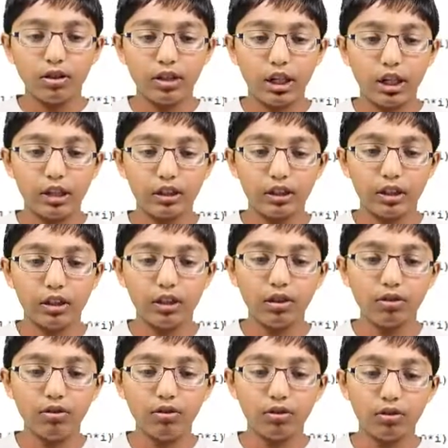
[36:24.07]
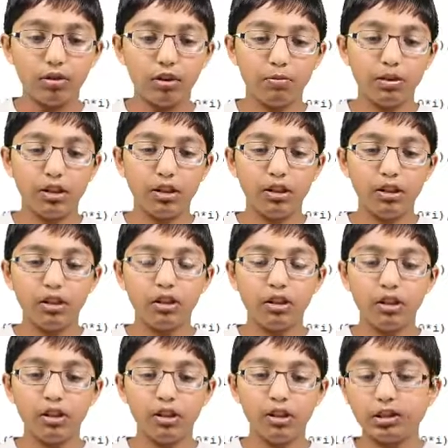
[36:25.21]
Now let's continue, comma,
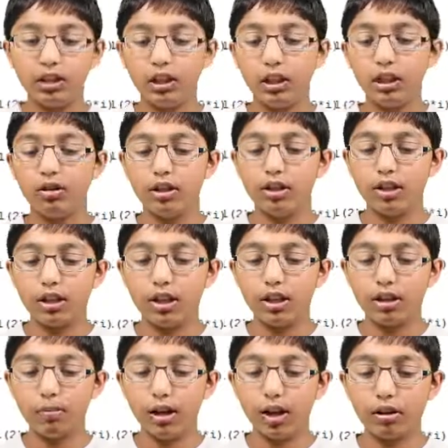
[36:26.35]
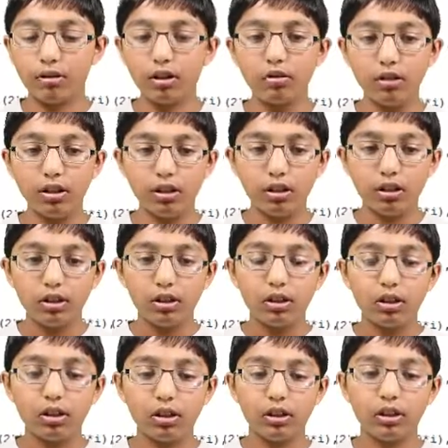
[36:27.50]
now let's set the background.
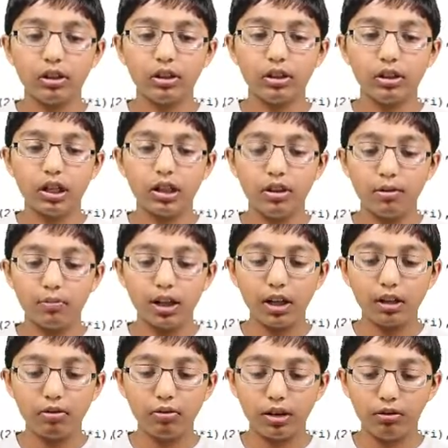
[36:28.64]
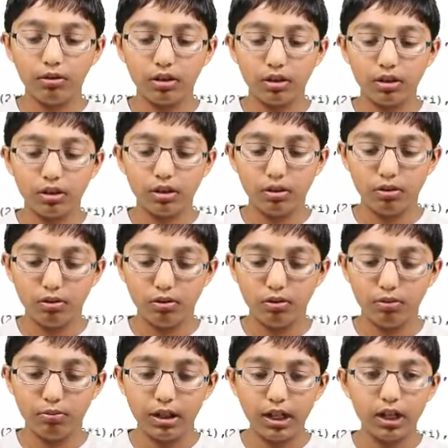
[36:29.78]
I'm going to set the background
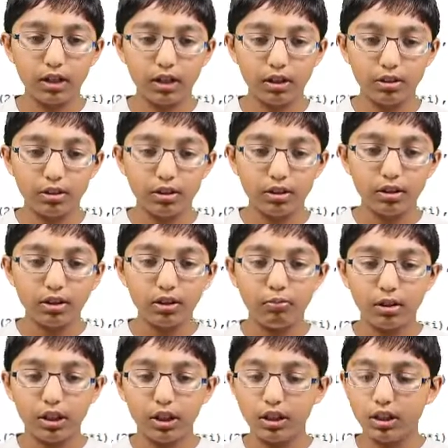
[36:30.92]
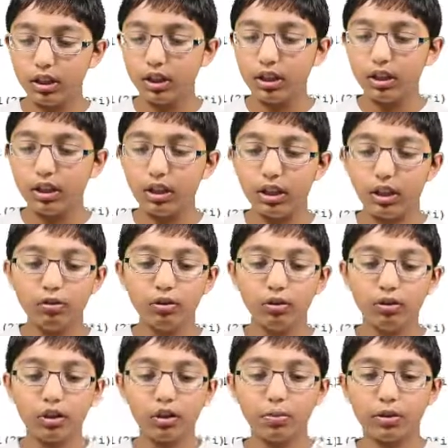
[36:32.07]
to black, bg
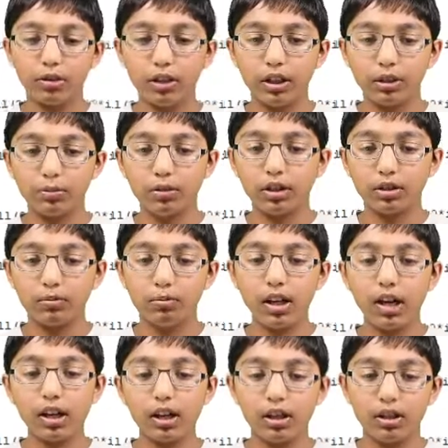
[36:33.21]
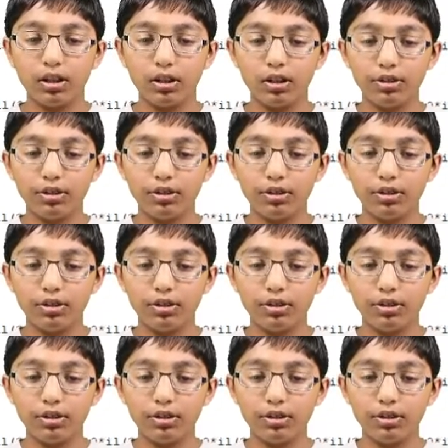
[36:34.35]
equals open quotation marks black,